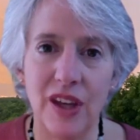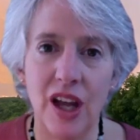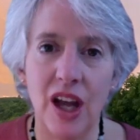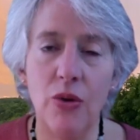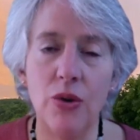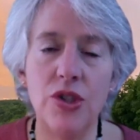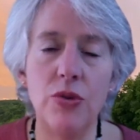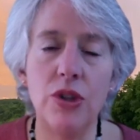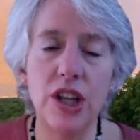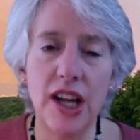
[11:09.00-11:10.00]
How would
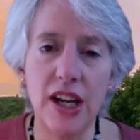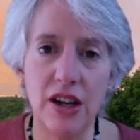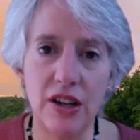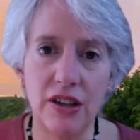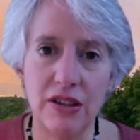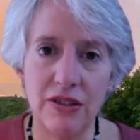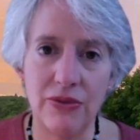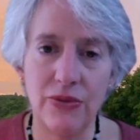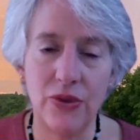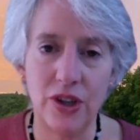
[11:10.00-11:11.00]
you like
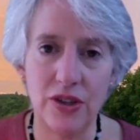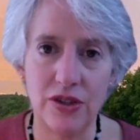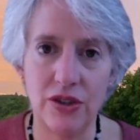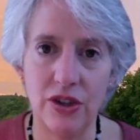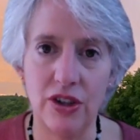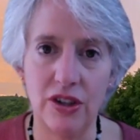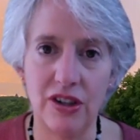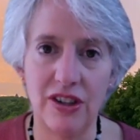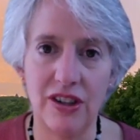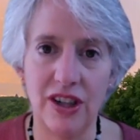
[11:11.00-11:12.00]
for it to look
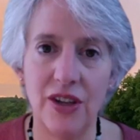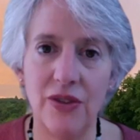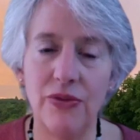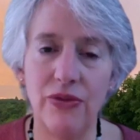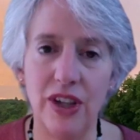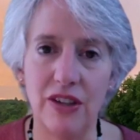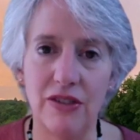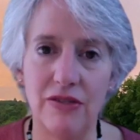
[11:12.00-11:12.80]
and feel?